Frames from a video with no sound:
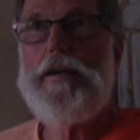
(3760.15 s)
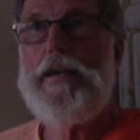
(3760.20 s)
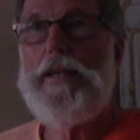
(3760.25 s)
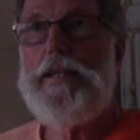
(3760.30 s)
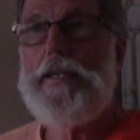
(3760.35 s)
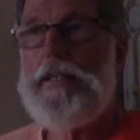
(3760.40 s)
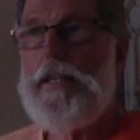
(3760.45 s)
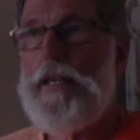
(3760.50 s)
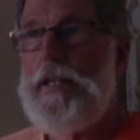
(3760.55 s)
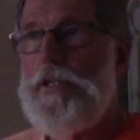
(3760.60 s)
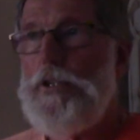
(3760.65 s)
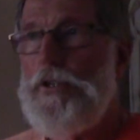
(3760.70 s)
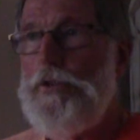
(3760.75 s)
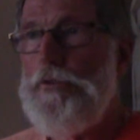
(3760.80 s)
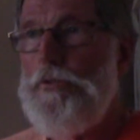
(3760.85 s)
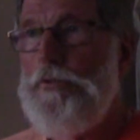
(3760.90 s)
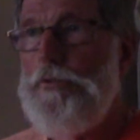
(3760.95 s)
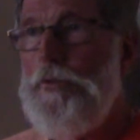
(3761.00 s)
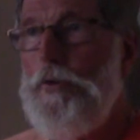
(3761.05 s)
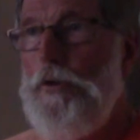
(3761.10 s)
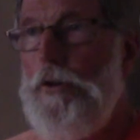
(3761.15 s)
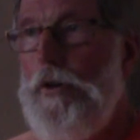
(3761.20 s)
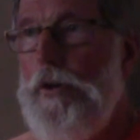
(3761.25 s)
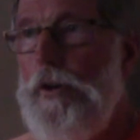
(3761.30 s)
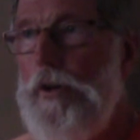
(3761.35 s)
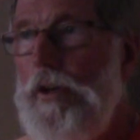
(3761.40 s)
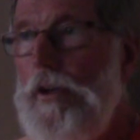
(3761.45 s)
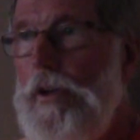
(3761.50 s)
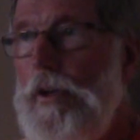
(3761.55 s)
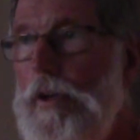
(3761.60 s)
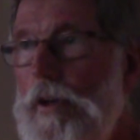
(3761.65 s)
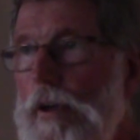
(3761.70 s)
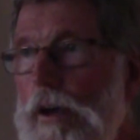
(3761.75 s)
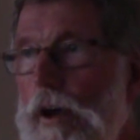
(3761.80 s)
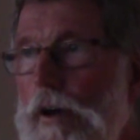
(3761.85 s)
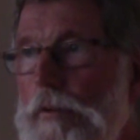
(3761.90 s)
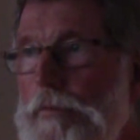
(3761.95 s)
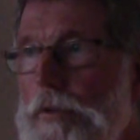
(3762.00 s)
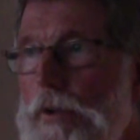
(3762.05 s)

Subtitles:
intention, full of